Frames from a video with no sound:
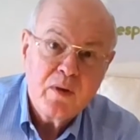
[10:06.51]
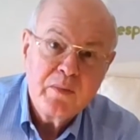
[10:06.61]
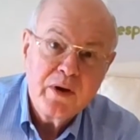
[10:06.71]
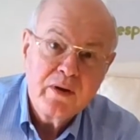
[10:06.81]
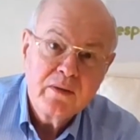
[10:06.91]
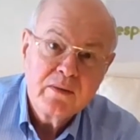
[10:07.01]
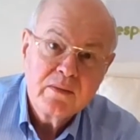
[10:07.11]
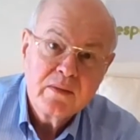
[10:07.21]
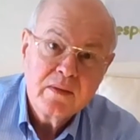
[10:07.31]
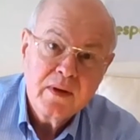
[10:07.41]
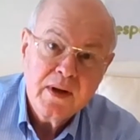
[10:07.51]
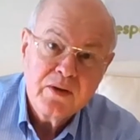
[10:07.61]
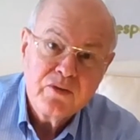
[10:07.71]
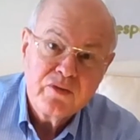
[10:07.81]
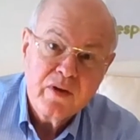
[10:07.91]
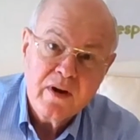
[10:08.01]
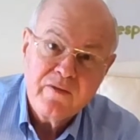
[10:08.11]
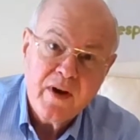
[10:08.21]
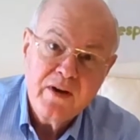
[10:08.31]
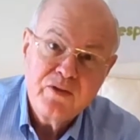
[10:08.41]
bulb here has
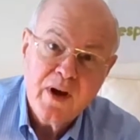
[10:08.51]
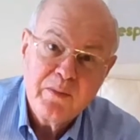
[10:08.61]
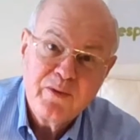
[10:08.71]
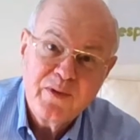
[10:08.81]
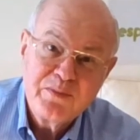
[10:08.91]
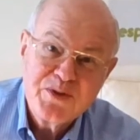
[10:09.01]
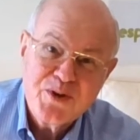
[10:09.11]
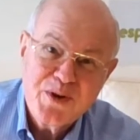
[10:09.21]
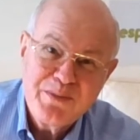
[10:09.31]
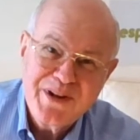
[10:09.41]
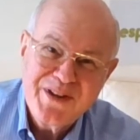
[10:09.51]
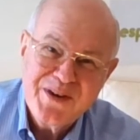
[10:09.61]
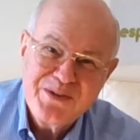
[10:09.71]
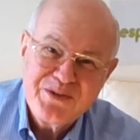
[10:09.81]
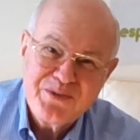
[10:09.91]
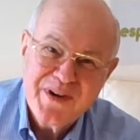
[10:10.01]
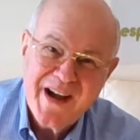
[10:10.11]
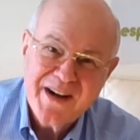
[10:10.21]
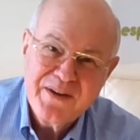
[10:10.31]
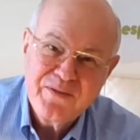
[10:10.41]
done a fine job of absorbing those
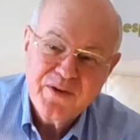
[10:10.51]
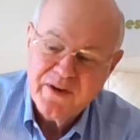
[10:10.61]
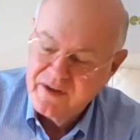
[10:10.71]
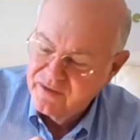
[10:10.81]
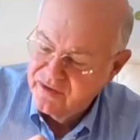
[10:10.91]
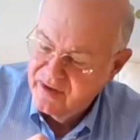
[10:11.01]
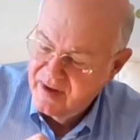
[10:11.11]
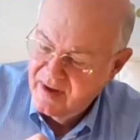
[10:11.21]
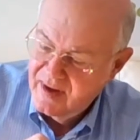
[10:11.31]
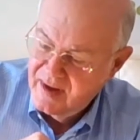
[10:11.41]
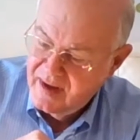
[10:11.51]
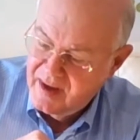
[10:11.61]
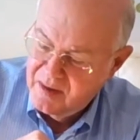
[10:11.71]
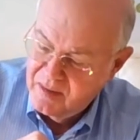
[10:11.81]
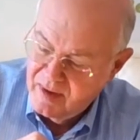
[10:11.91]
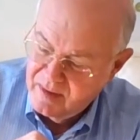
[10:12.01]
reactive currents and